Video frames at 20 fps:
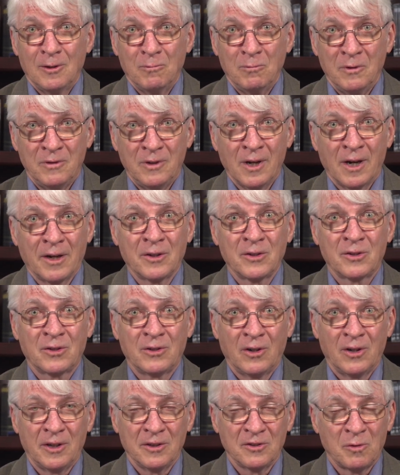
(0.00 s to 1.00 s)
We've got to
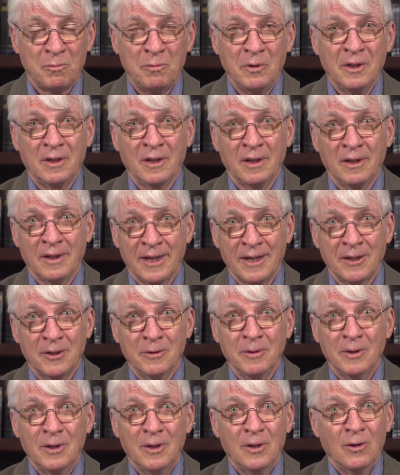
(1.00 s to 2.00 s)
start speaking
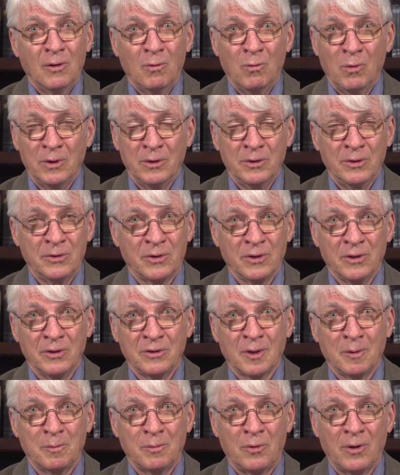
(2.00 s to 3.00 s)
out. One of the
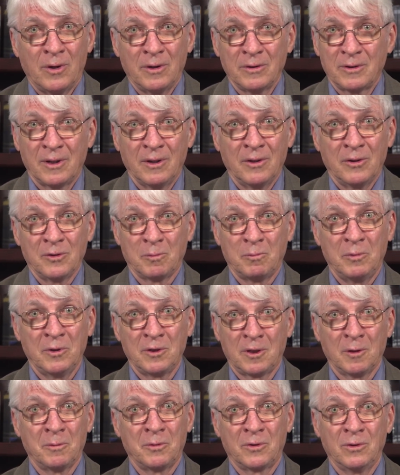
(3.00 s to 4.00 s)
things that Paul tells
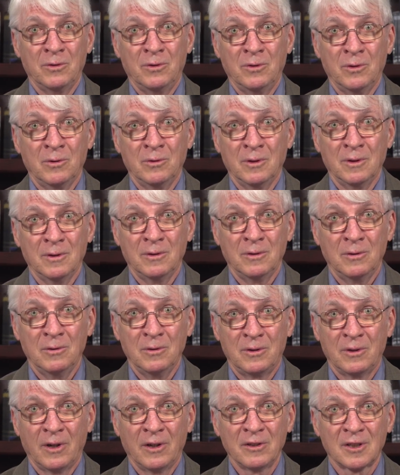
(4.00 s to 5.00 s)
bishops to do in the New
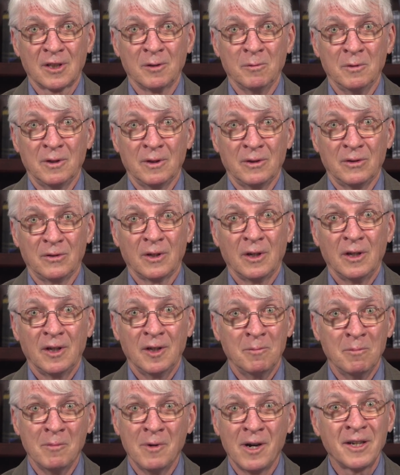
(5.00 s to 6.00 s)
Testament is
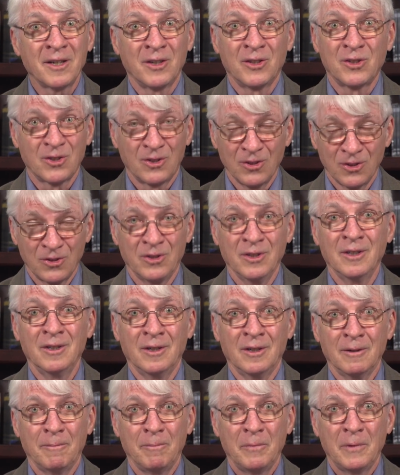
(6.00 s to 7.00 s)
admonish the
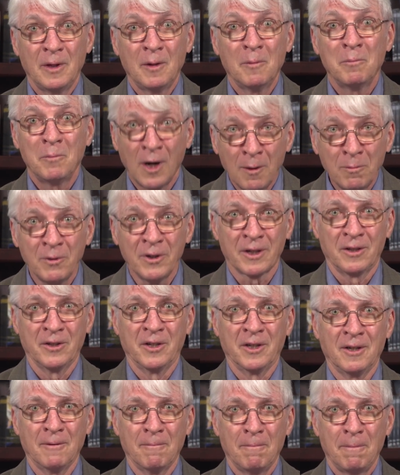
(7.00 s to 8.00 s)
sinner
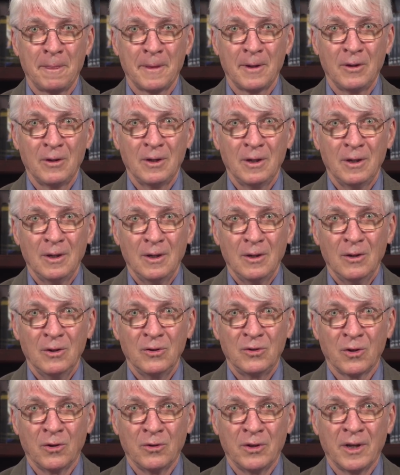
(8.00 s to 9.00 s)
publicly
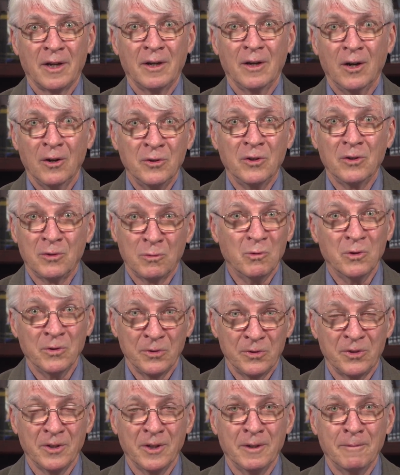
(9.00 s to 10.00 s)
so that others won't
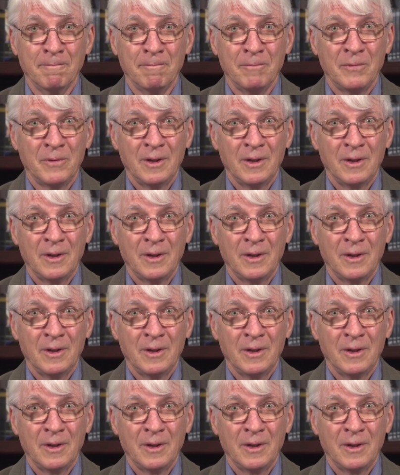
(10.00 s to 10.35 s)
sin.